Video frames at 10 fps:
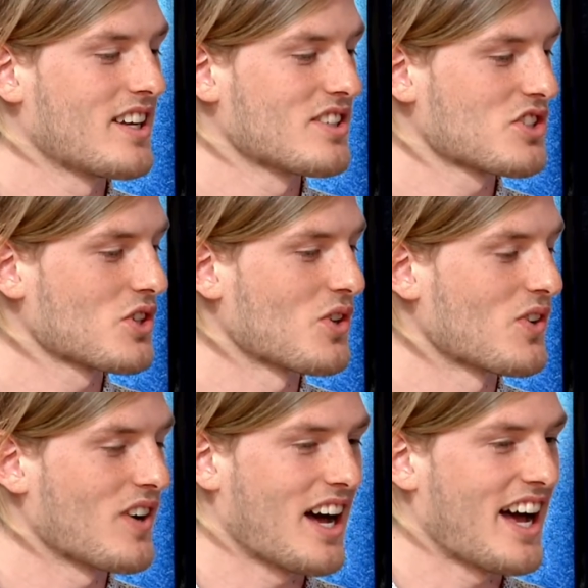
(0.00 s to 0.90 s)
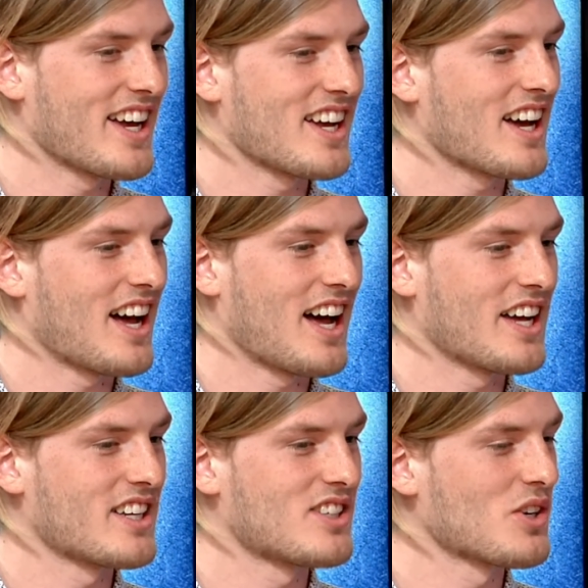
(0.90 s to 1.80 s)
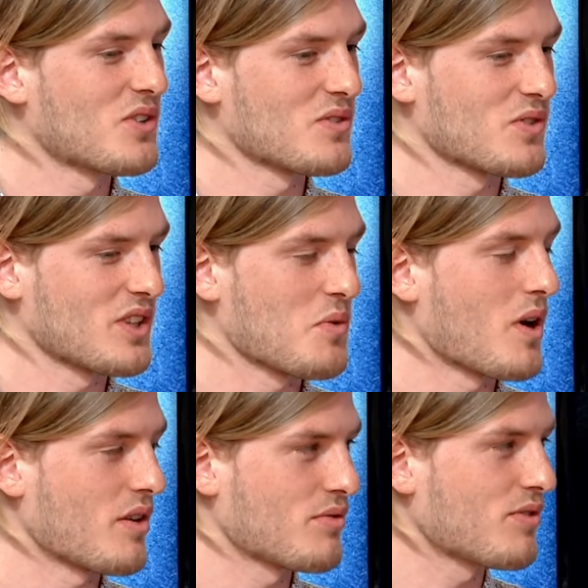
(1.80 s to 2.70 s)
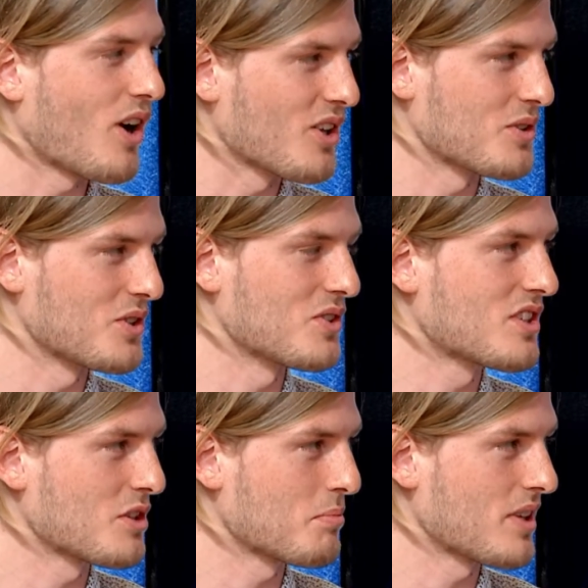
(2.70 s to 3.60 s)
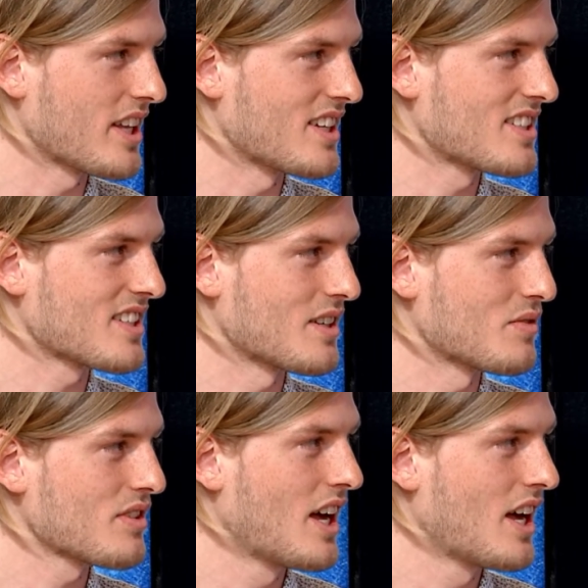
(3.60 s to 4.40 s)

So I don't really want to follow you to the place of